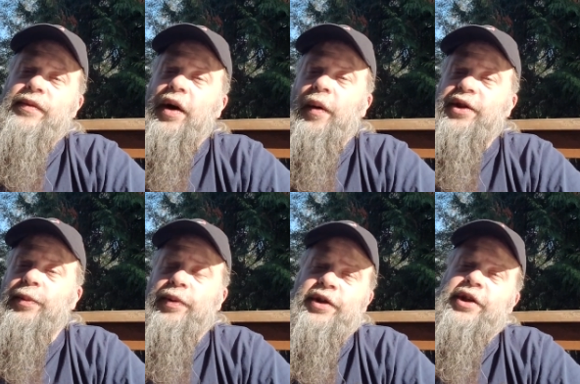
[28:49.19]
Always
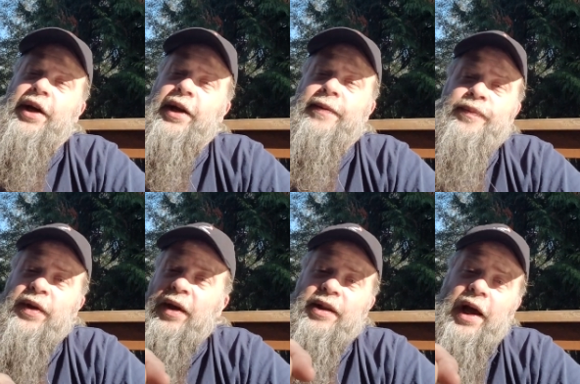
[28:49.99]
appreciate it.
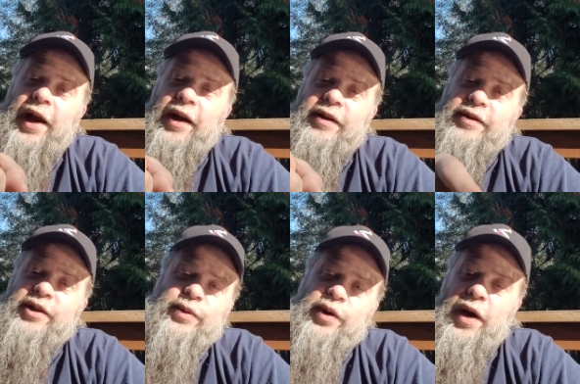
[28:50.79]
Like,
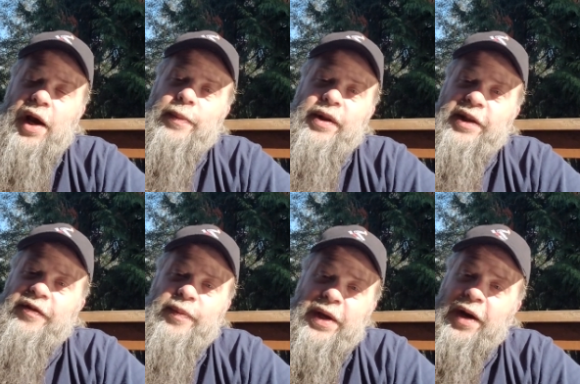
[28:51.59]
subscribe,
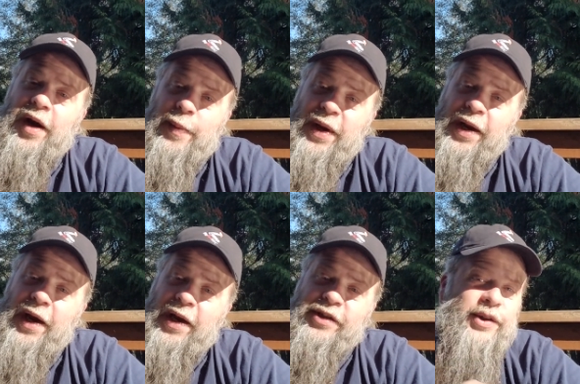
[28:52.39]
leave me a comment, guys.